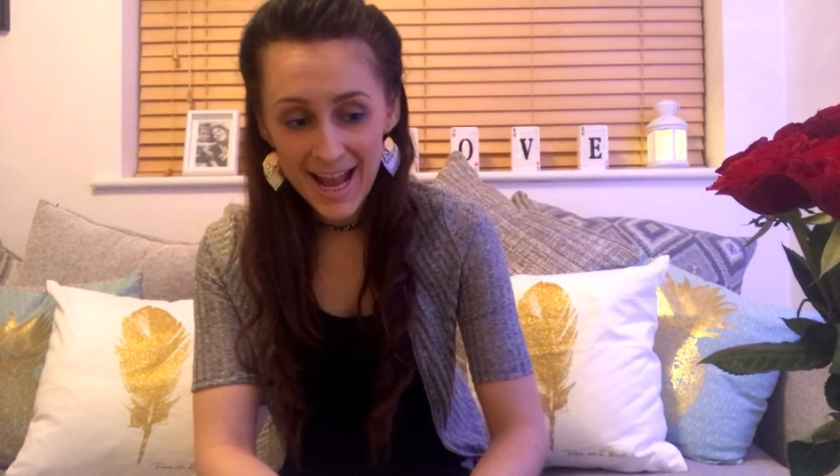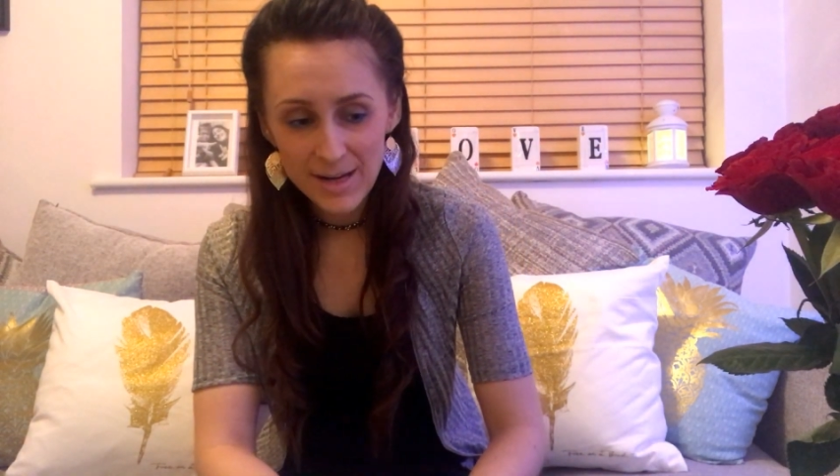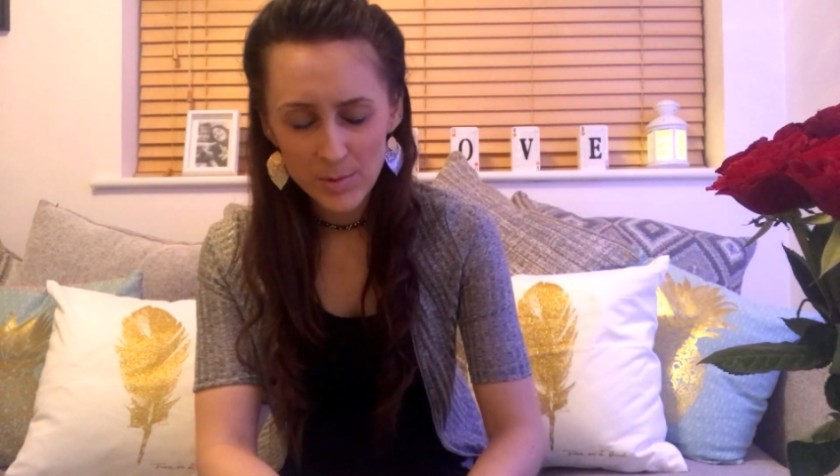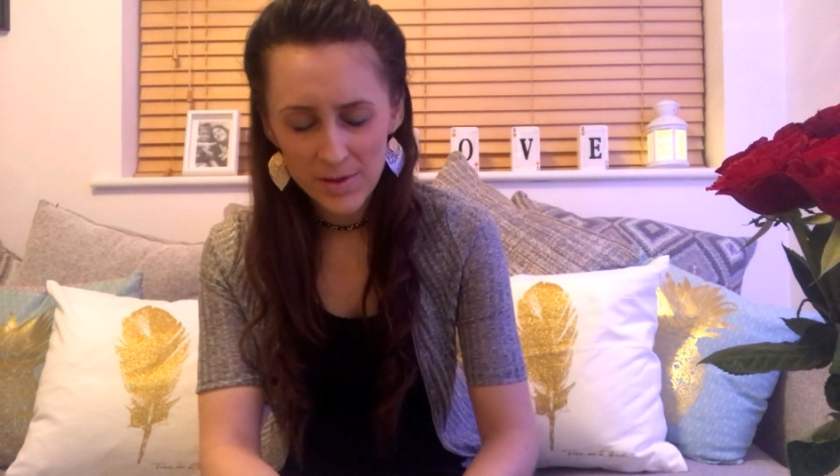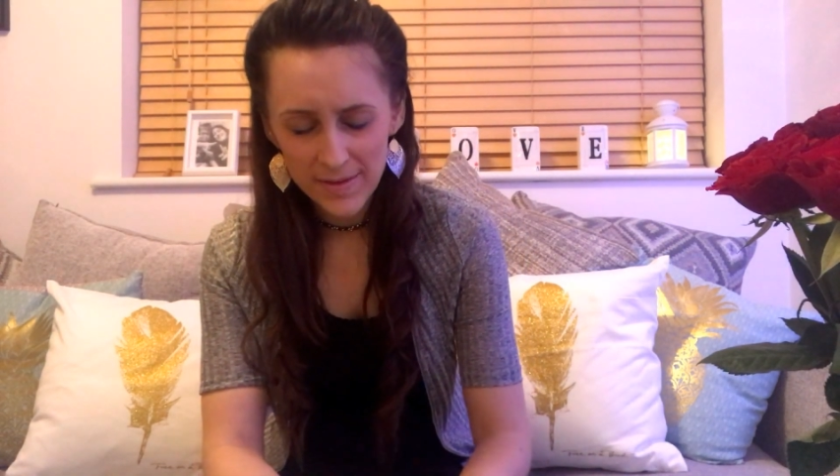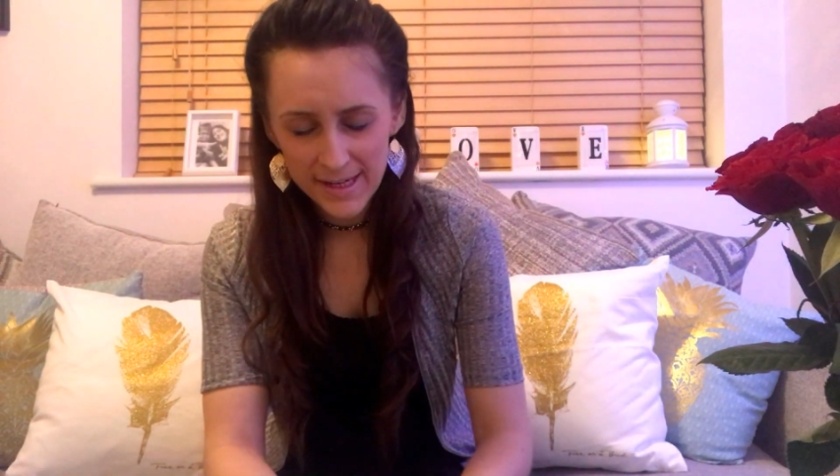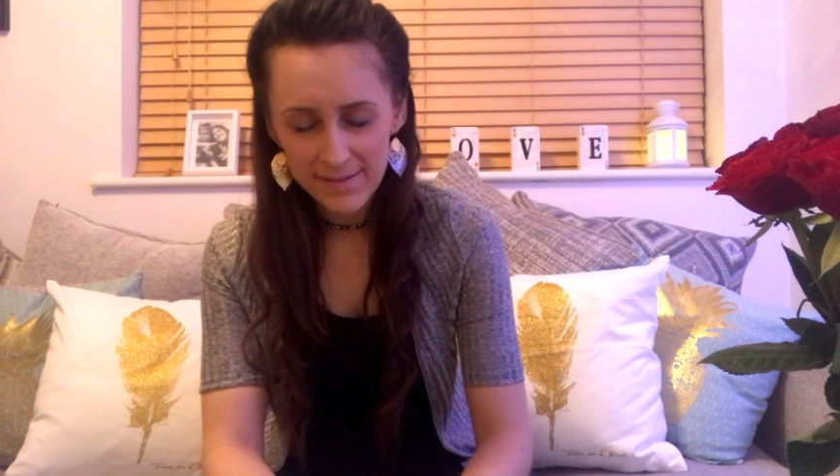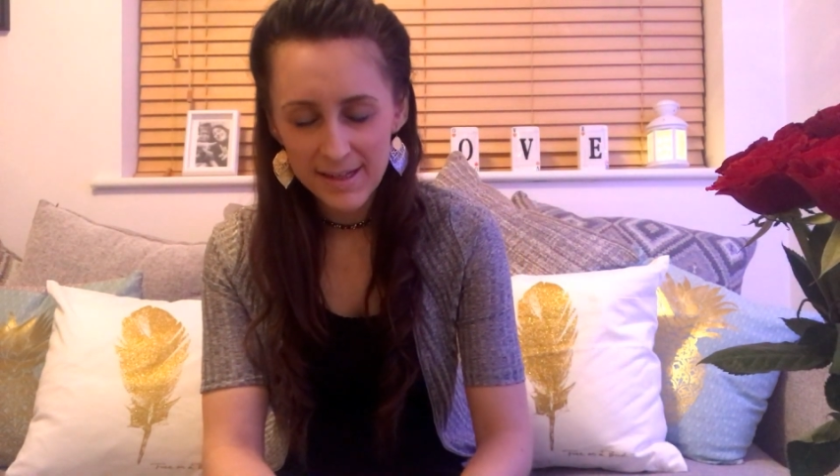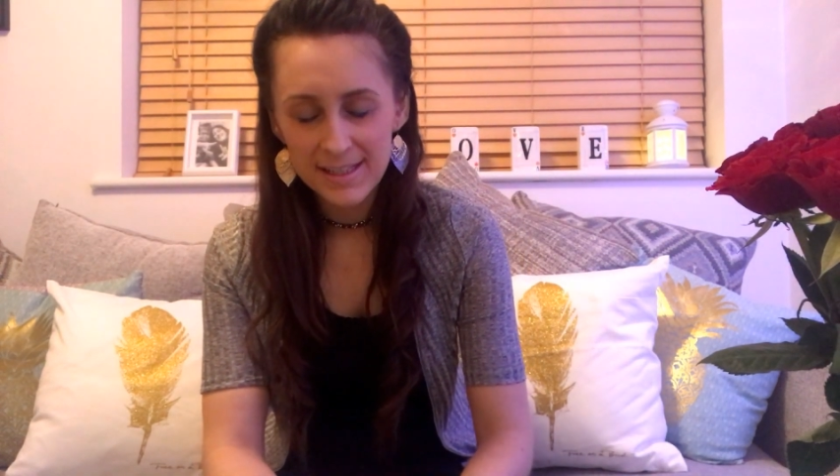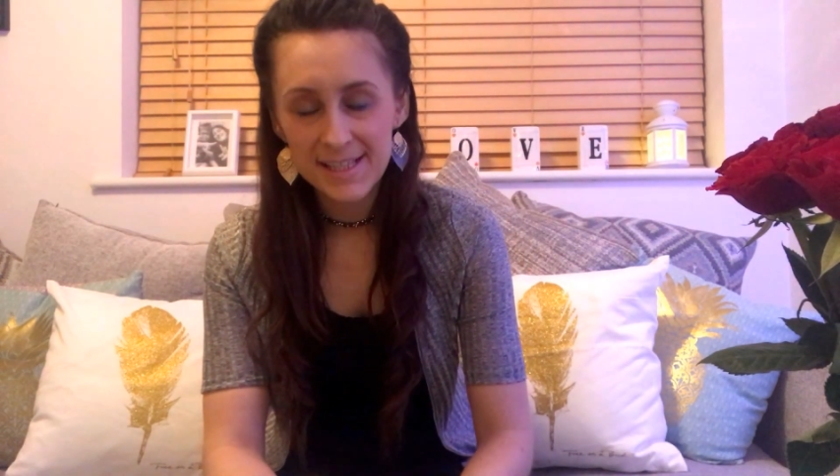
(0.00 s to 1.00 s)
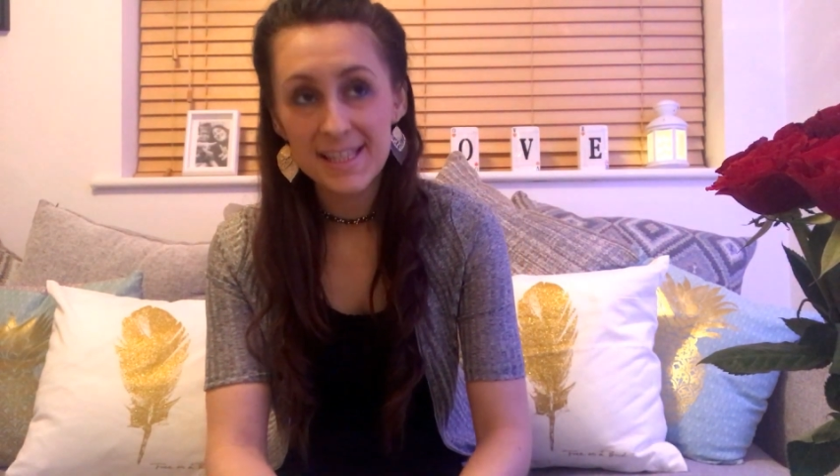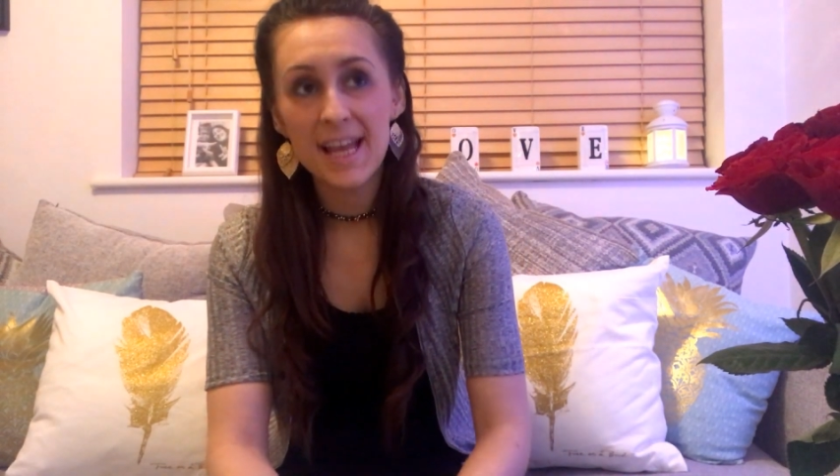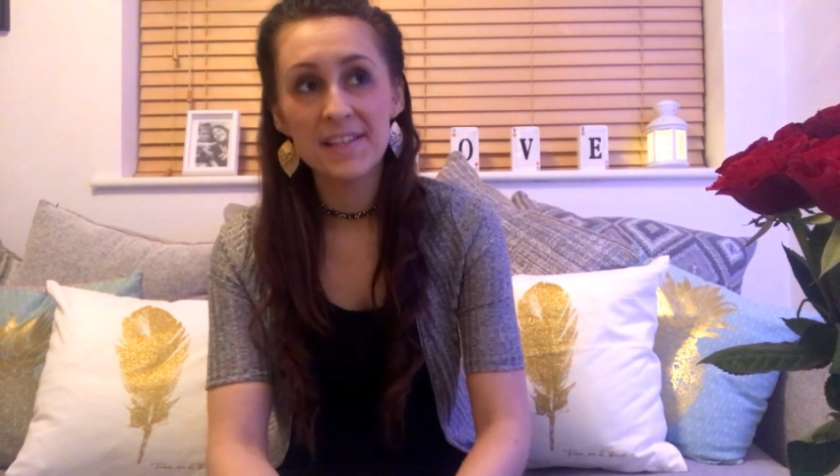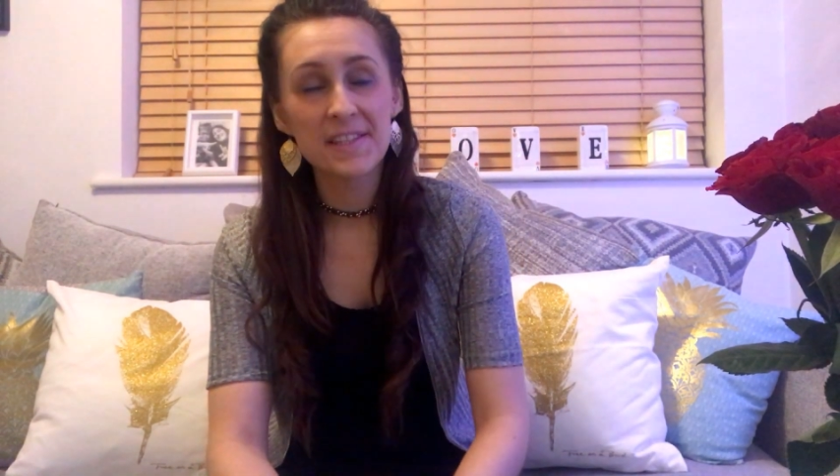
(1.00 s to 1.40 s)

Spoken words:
and one of the lyrics says